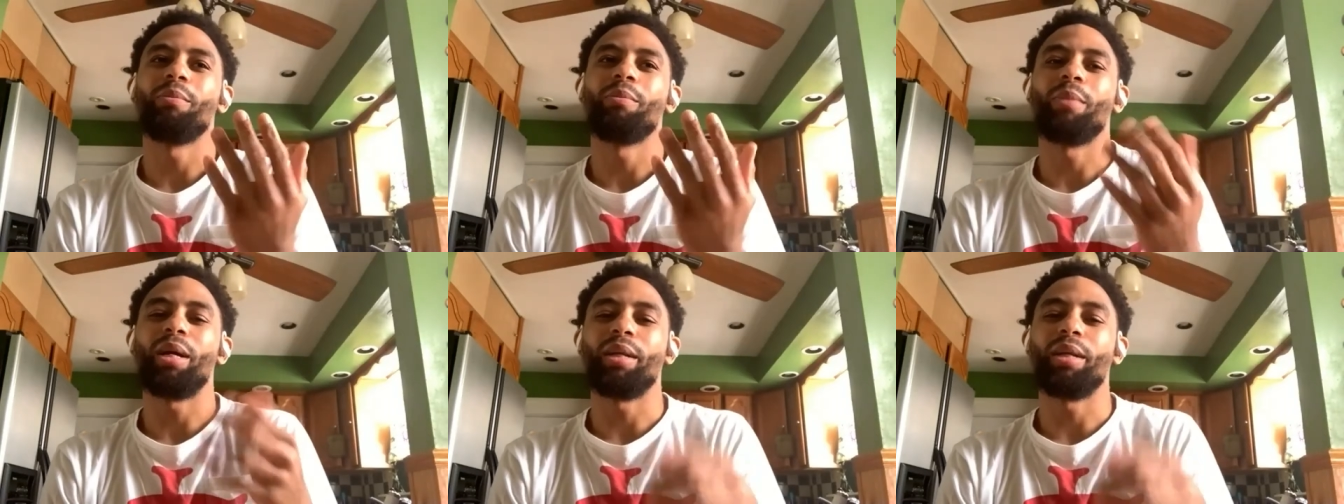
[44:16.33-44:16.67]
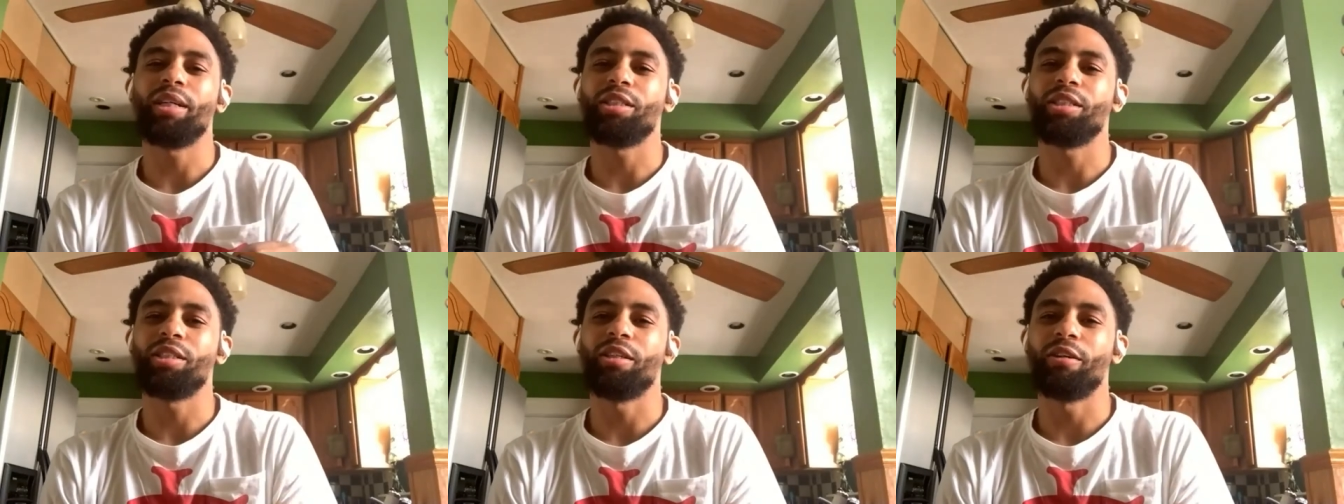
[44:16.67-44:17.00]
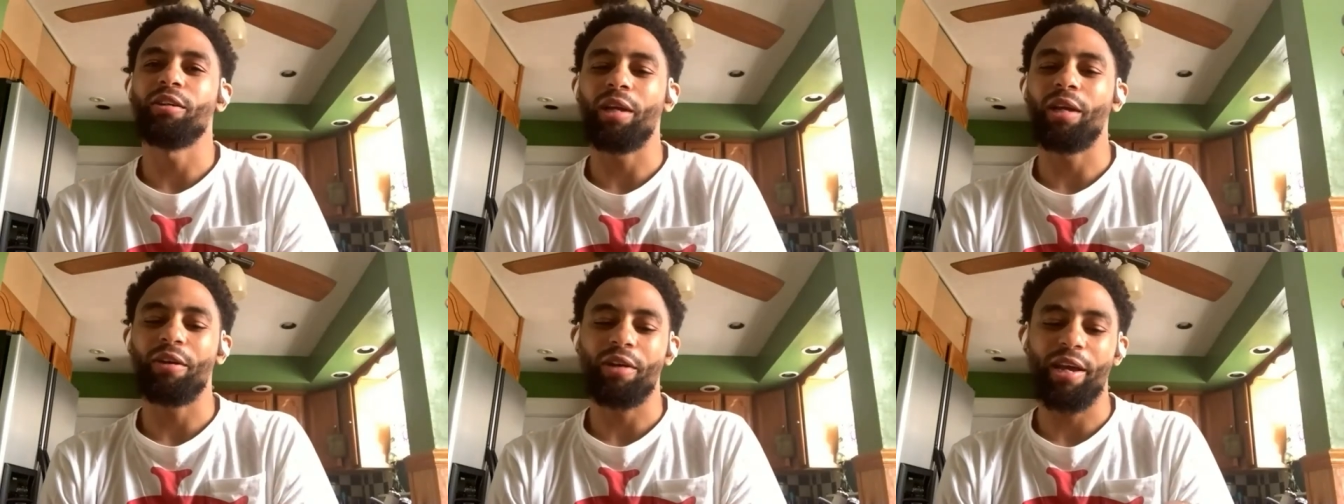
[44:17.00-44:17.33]
my next
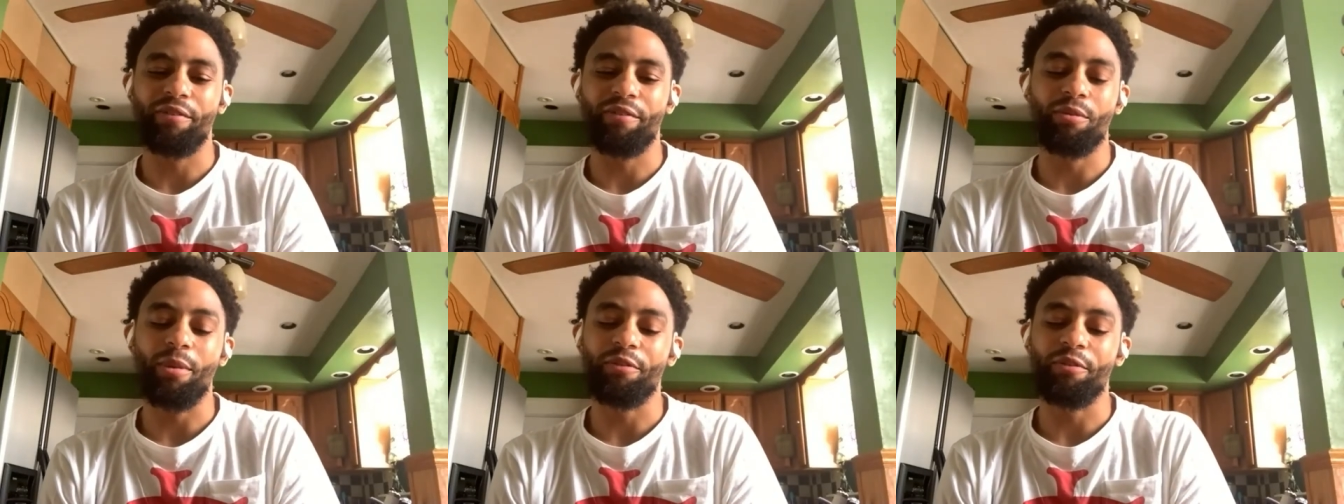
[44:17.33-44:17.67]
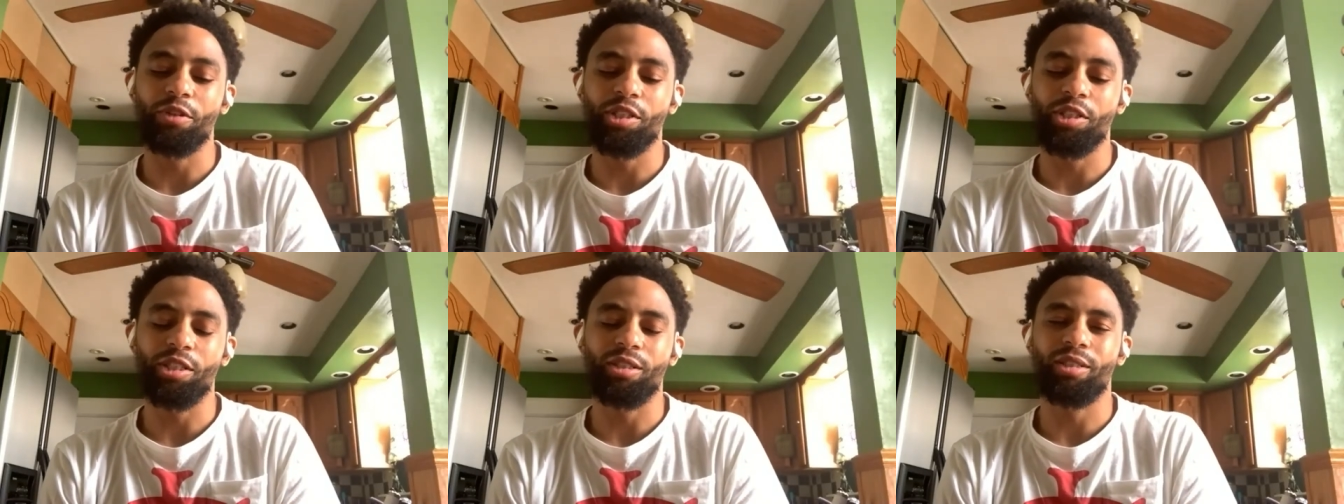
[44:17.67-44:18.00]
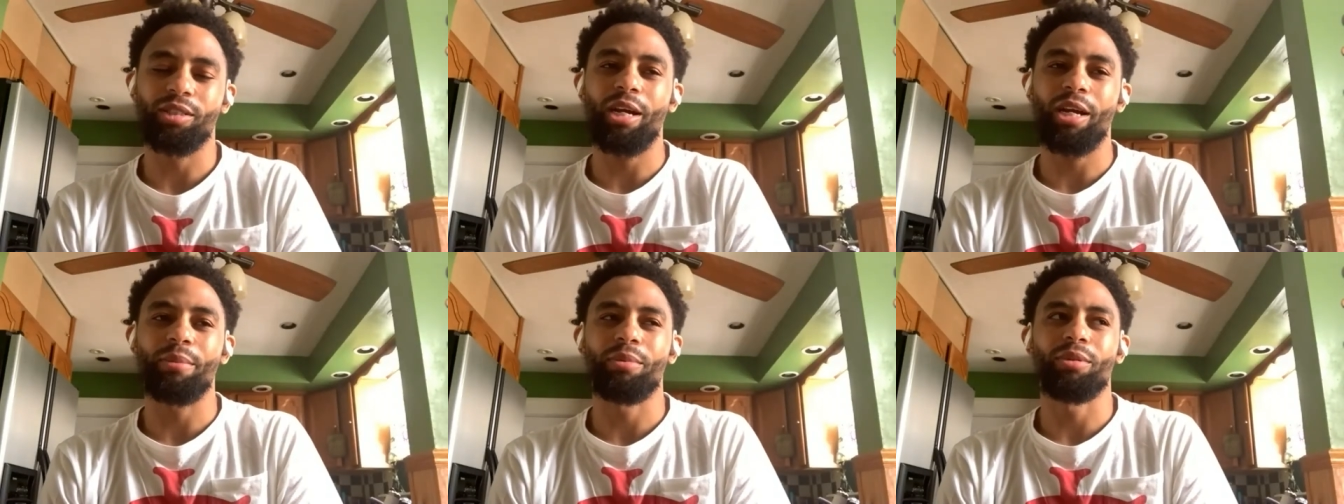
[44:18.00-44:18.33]
year, like, after my first year in
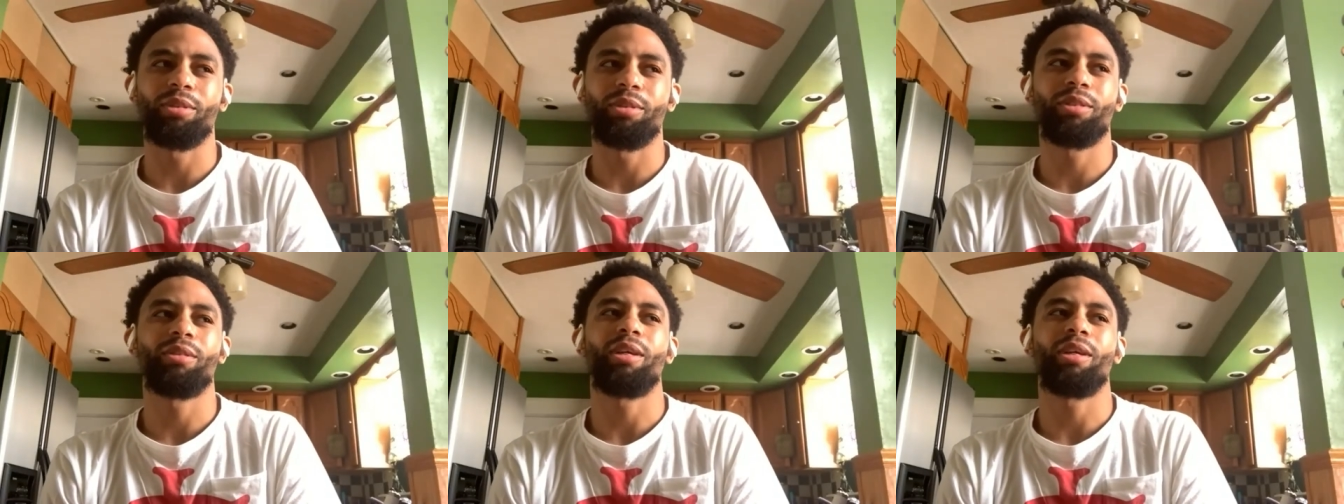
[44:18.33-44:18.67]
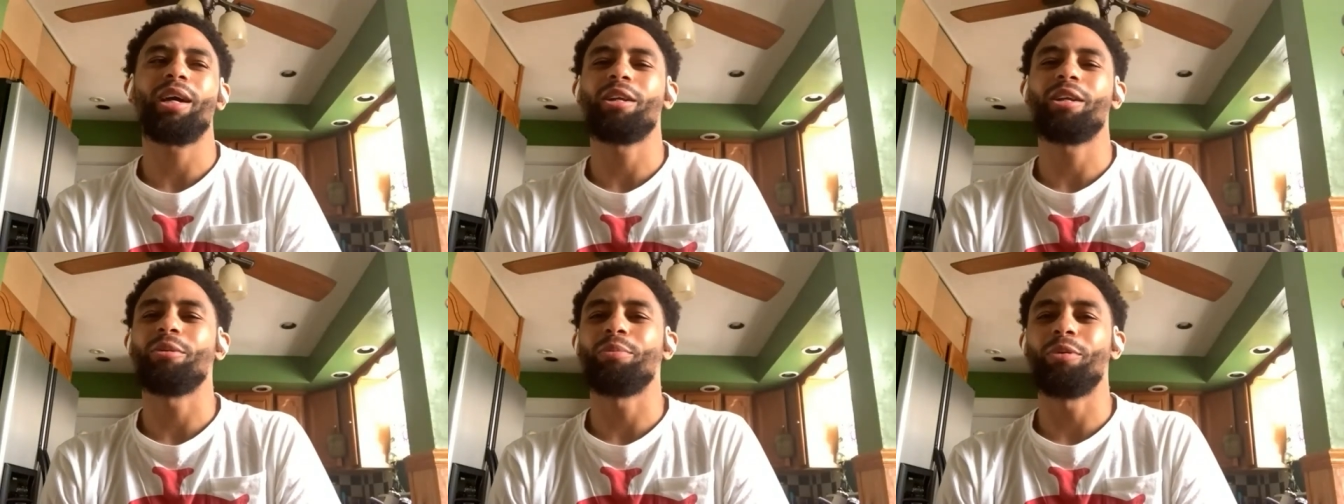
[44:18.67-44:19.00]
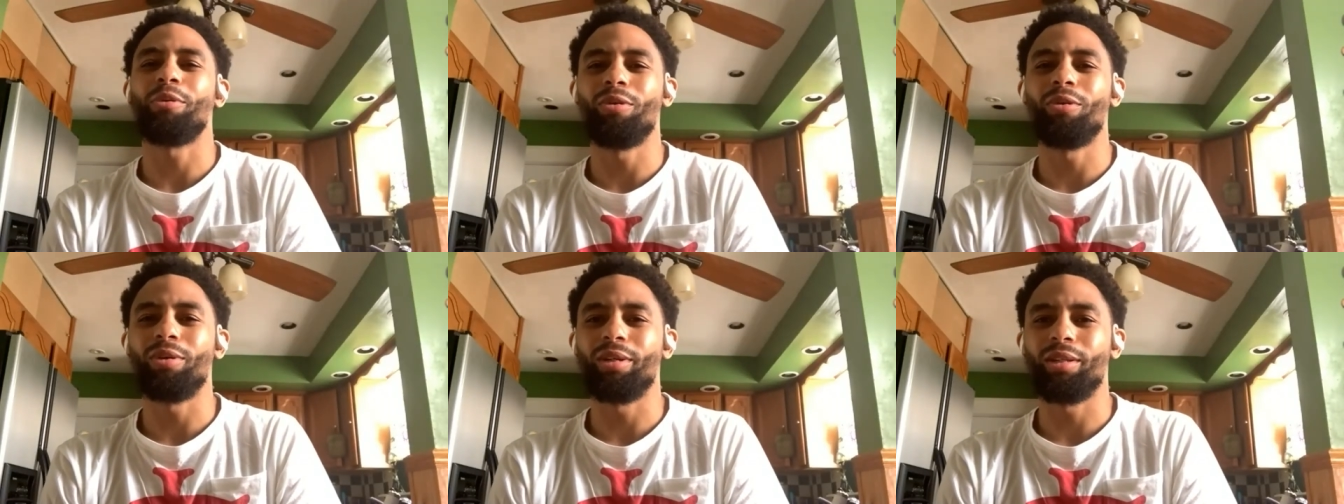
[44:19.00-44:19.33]
Cyprus, I got to
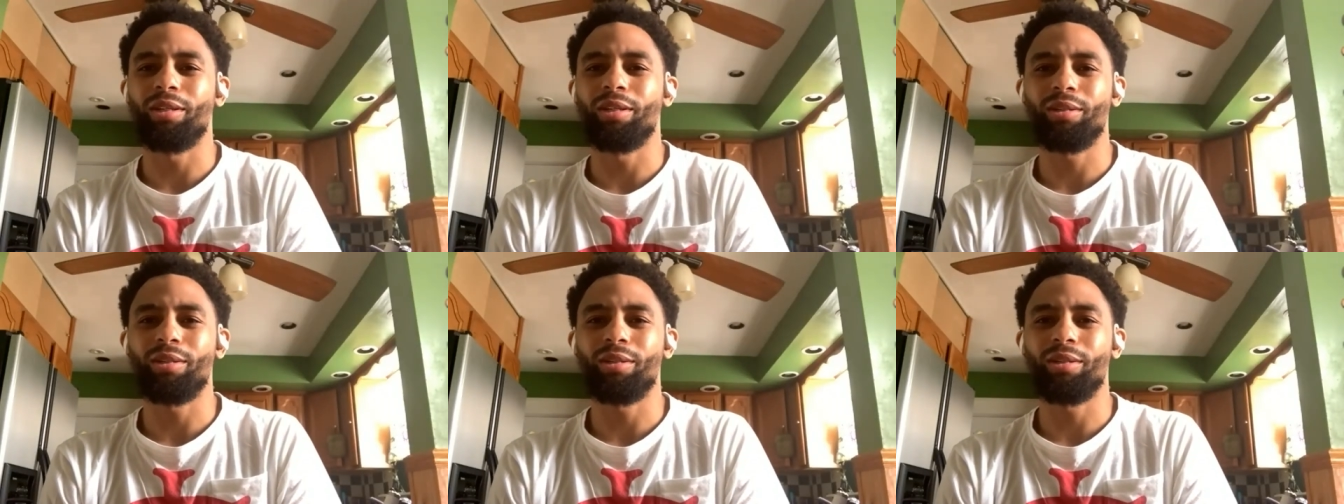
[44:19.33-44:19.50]
Poland.